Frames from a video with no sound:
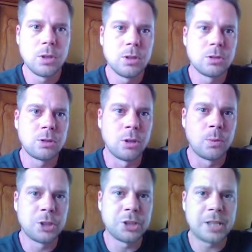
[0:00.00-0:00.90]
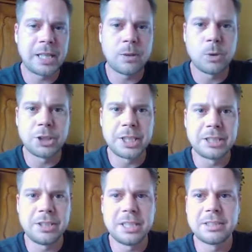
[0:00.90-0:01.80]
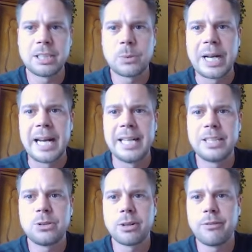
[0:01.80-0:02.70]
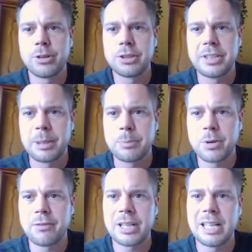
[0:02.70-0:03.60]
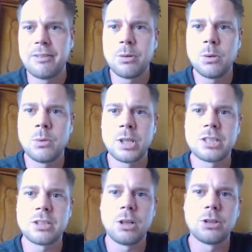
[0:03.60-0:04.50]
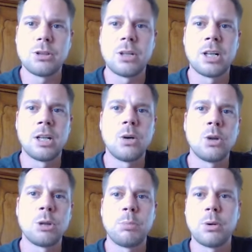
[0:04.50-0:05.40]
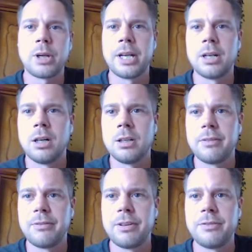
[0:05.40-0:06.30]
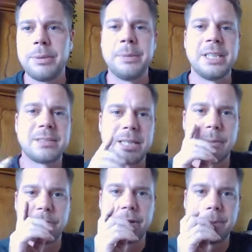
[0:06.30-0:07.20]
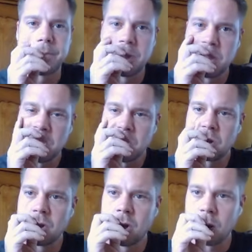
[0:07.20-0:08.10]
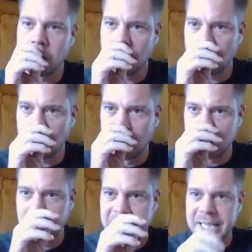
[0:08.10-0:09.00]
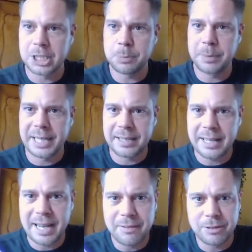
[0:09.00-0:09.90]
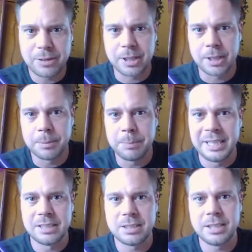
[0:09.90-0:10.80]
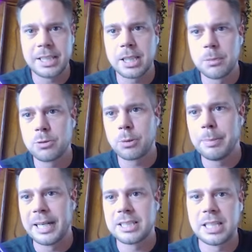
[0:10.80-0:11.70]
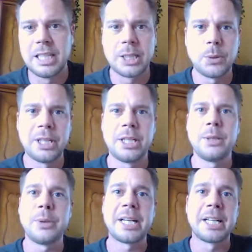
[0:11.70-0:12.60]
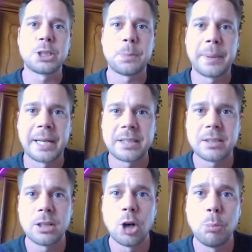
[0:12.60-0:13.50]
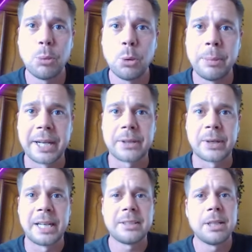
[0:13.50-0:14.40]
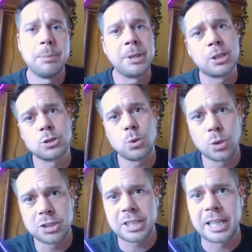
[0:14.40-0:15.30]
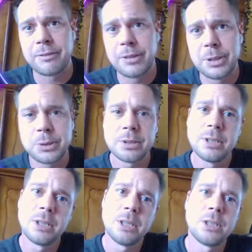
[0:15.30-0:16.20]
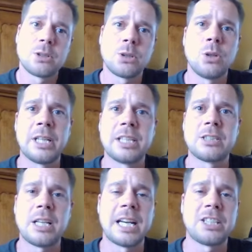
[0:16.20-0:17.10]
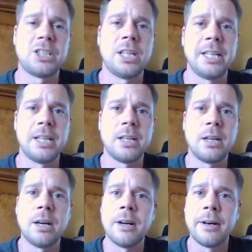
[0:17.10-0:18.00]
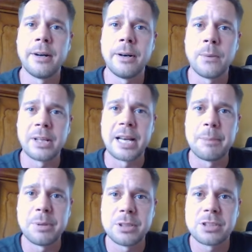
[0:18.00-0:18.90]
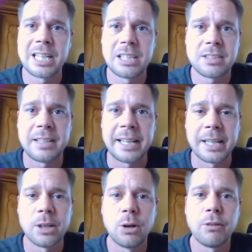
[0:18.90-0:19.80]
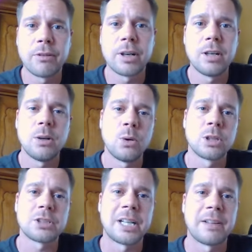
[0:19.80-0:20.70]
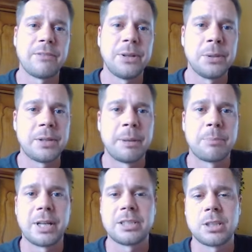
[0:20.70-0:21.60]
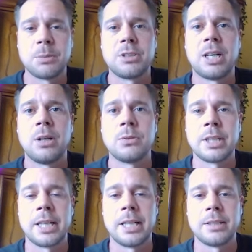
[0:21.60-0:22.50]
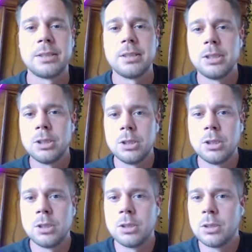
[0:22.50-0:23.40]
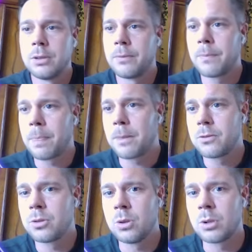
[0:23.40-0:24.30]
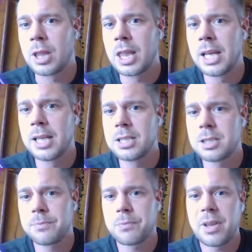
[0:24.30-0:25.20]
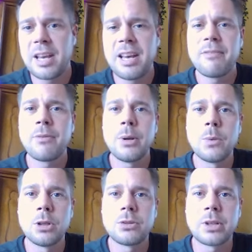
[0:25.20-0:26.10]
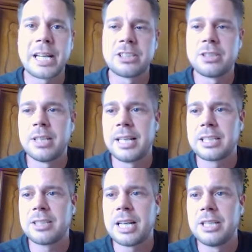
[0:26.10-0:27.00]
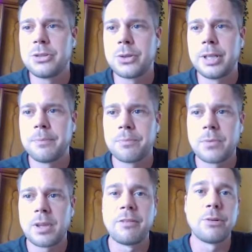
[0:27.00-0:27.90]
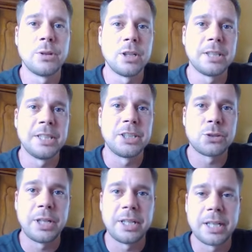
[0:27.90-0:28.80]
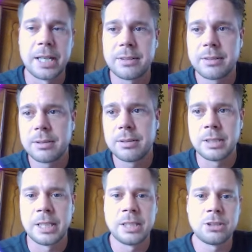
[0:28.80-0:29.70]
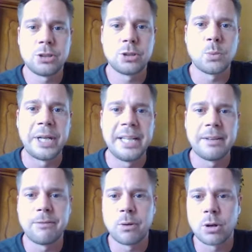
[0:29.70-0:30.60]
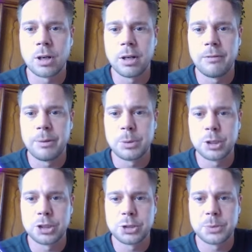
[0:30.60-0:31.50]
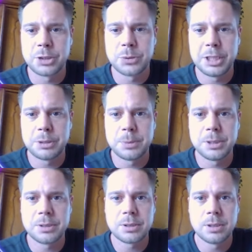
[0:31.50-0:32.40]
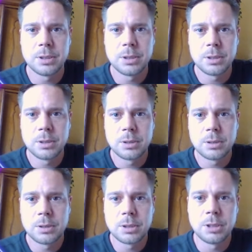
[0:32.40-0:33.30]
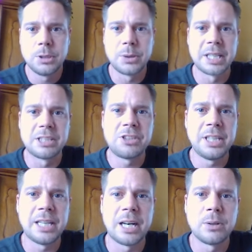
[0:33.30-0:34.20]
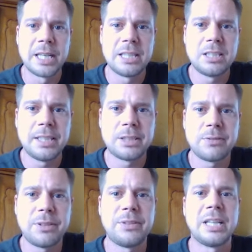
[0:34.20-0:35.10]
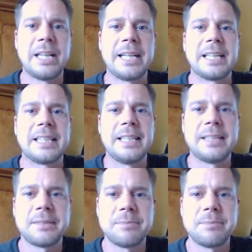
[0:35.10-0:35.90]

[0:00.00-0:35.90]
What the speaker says: So what you can see is that we're heading to our first take profit level, what is also our order block here on the 50-minute time frame. So what we can expect after BTC comes for buy side liquidity, we can expect a pullback, right? Because orders got filled. So that's actually what happened. Sellers taking over, orders got filled, and price comes down again. So the thing is, if we want to catch the next entry, if you're not in a trade yet, then it's just waiting for a Fibonacci retracement. You can see how nicely this 50 line got hit.